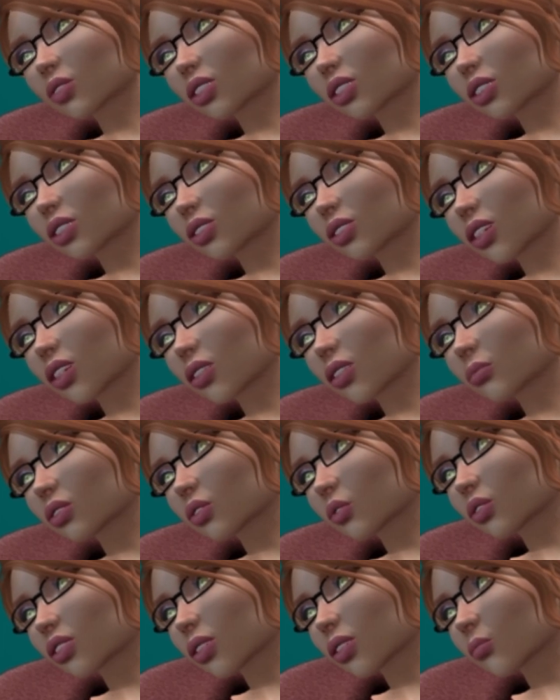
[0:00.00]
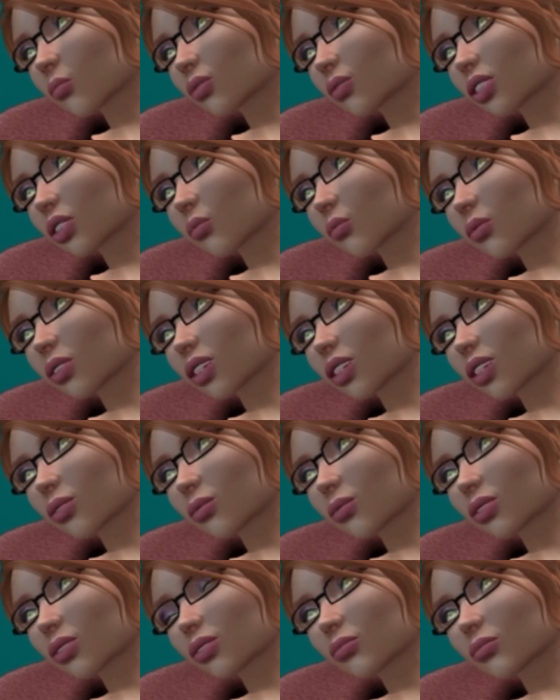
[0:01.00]
have a Chiari malformation,
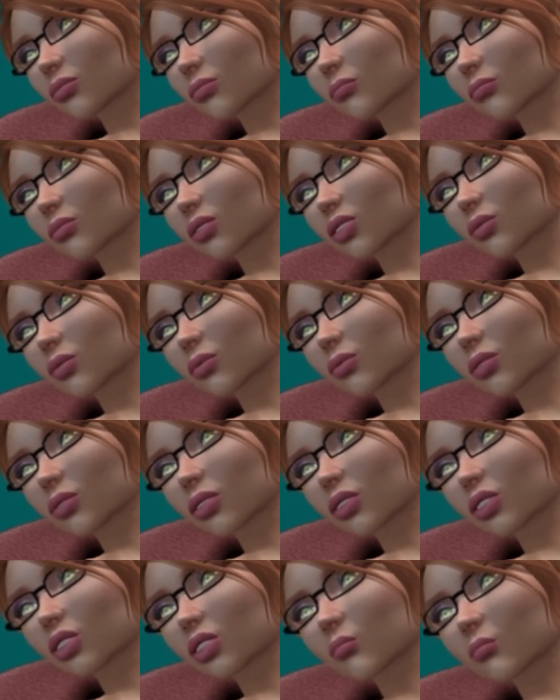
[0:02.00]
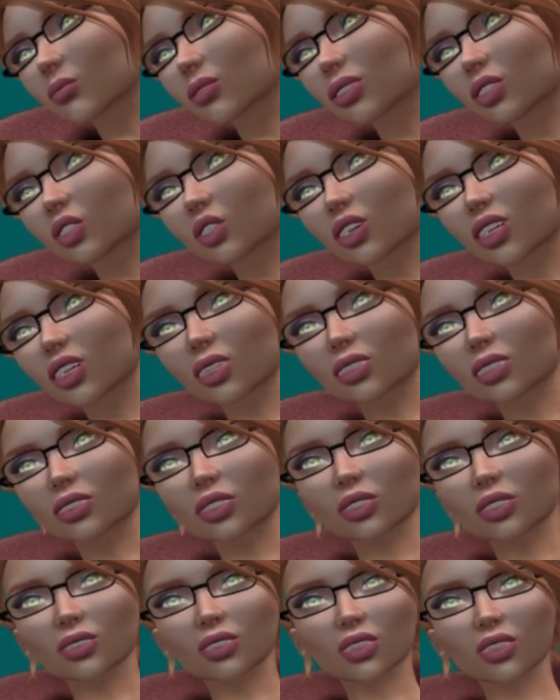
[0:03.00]
it did not fuse
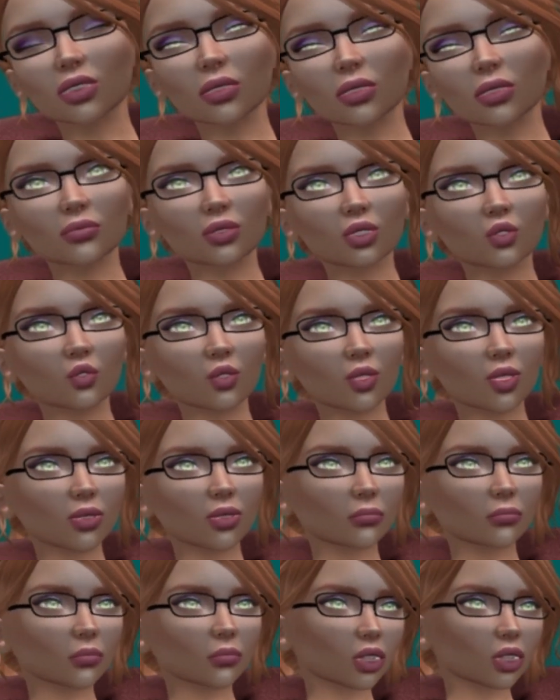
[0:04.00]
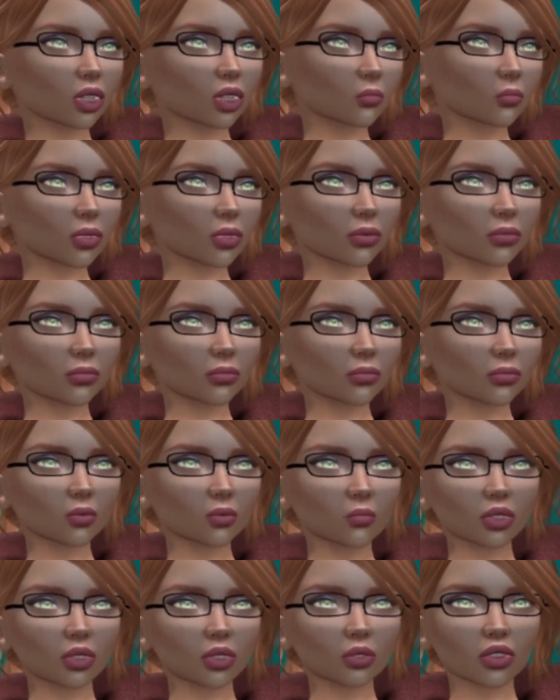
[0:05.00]
correctly. So there is a gap
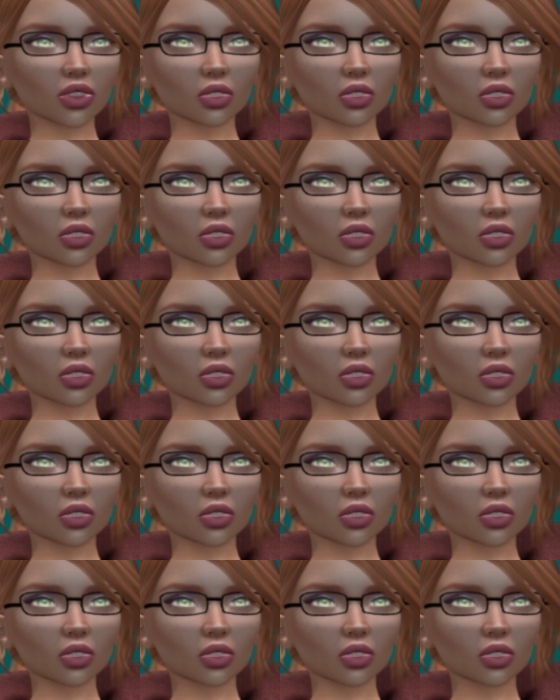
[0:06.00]
there,